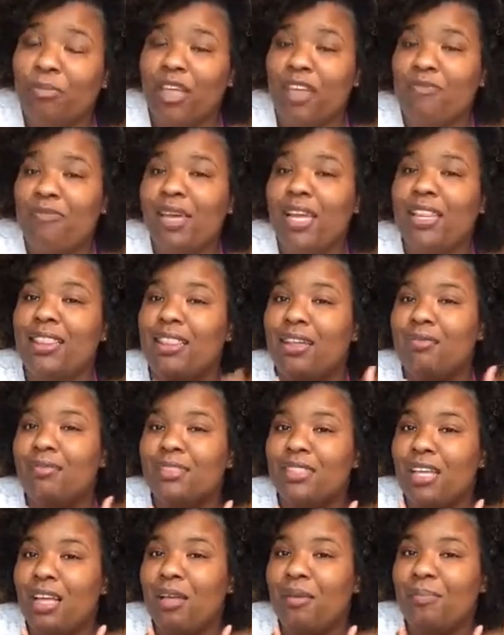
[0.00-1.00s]
Give me a
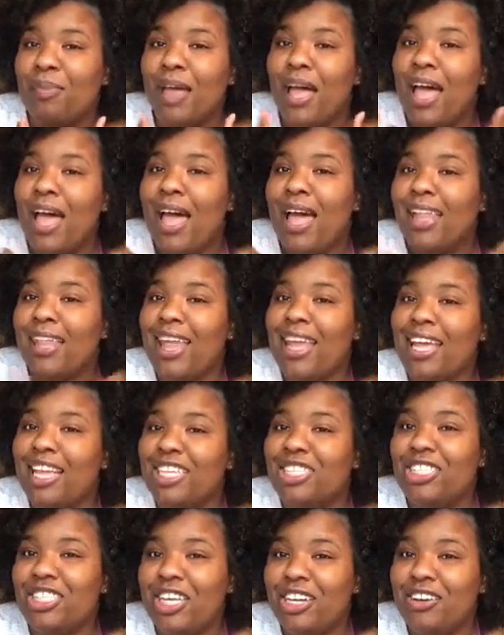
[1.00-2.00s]
thumbs up and like
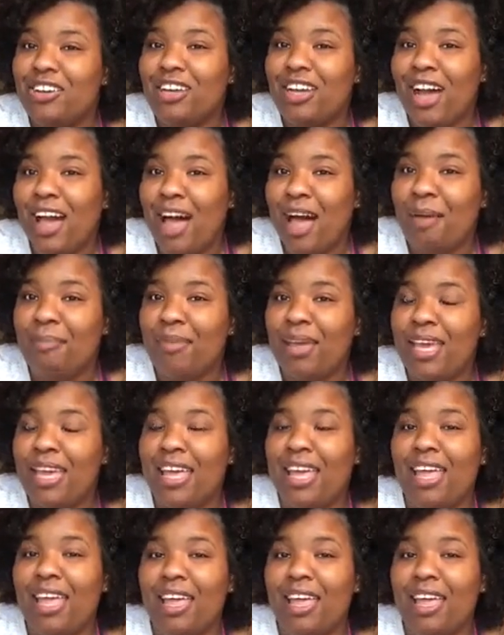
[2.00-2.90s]
and share and comment